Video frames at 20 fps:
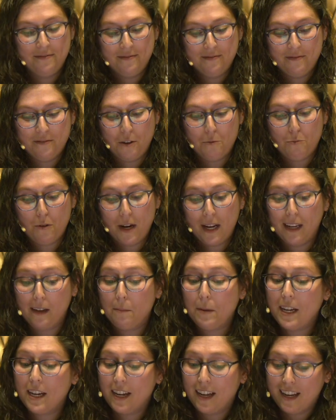for
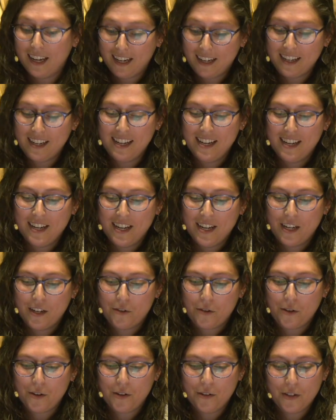bringing me in,
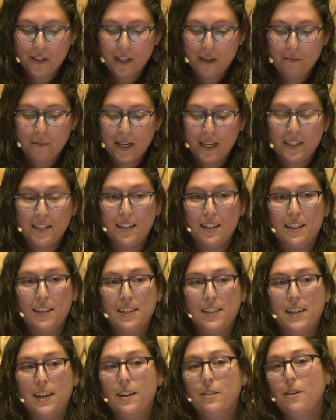introducing me to
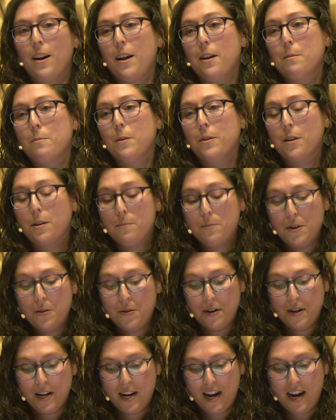this incredible
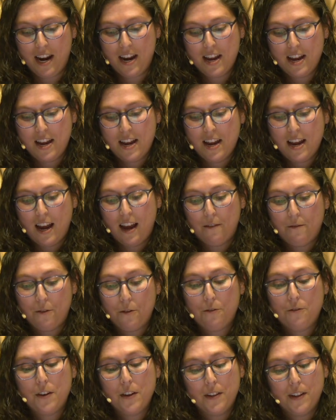community, and
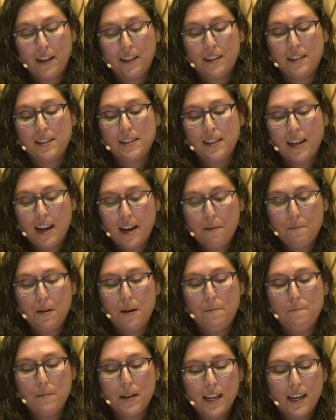for feeling the same
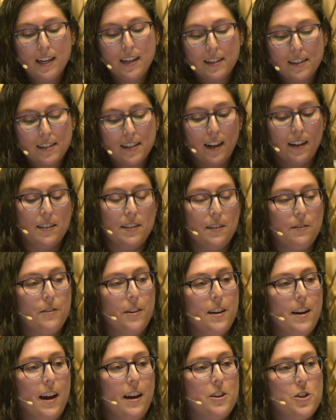immediate sense of
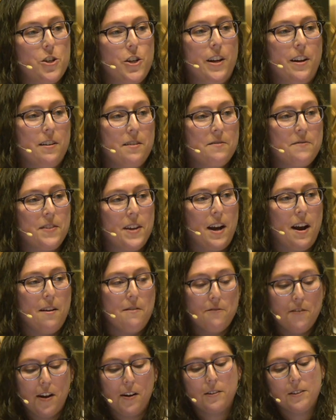connection that I
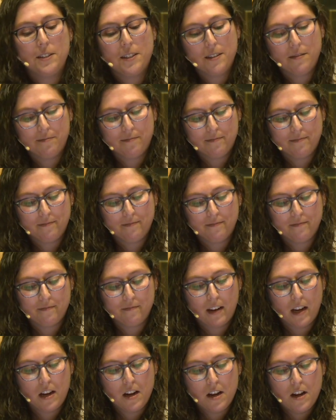felt.
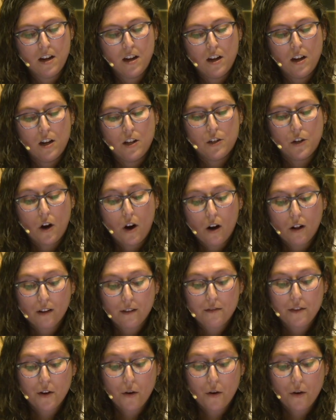To all of the